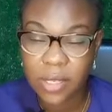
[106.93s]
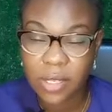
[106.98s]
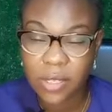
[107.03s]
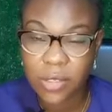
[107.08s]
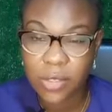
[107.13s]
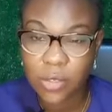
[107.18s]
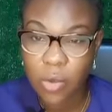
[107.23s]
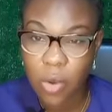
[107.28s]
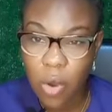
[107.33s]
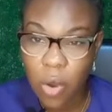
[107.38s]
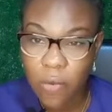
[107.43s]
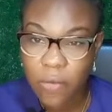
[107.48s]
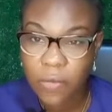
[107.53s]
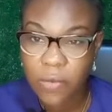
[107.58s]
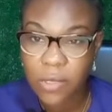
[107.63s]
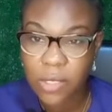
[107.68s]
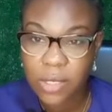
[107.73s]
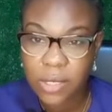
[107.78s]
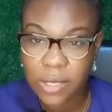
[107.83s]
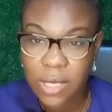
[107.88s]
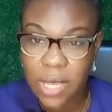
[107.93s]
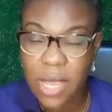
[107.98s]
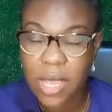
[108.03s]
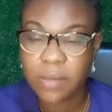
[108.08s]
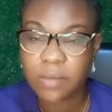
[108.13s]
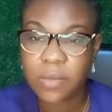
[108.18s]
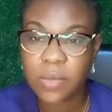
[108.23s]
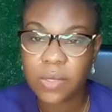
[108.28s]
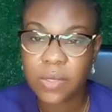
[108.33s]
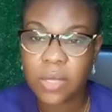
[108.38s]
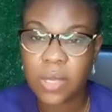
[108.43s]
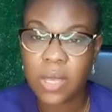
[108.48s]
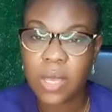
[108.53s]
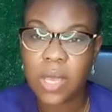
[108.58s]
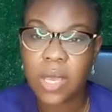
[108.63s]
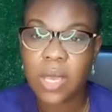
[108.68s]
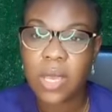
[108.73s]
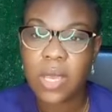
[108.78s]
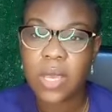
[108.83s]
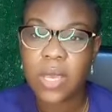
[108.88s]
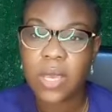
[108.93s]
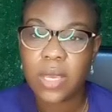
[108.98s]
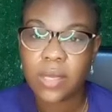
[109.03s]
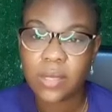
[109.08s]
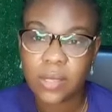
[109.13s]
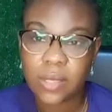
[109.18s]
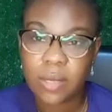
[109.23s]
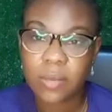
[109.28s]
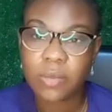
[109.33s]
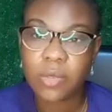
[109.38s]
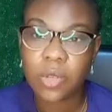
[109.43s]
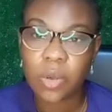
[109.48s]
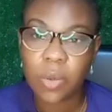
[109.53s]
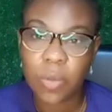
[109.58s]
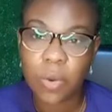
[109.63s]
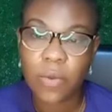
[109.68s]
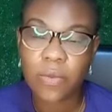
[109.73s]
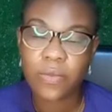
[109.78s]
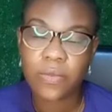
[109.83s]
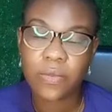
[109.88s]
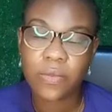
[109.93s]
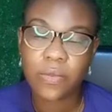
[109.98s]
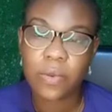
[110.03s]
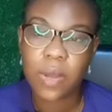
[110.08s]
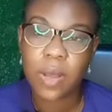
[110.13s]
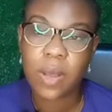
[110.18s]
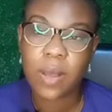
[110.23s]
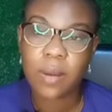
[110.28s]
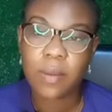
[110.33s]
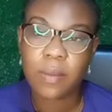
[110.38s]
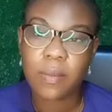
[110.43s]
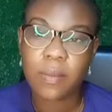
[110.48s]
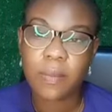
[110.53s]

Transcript: It's oftentimes a symptom of